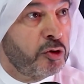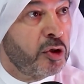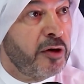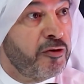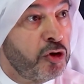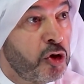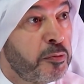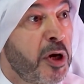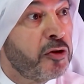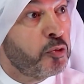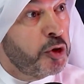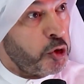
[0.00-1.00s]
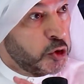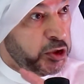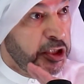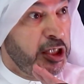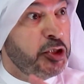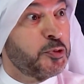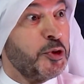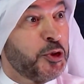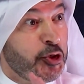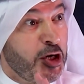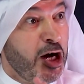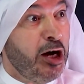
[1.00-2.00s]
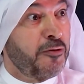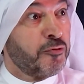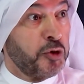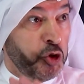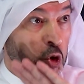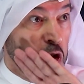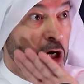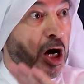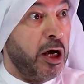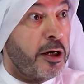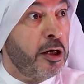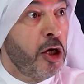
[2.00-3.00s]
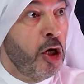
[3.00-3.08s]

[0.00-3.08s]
to cover your mouth when you sneeze, when you cough, when you yawn,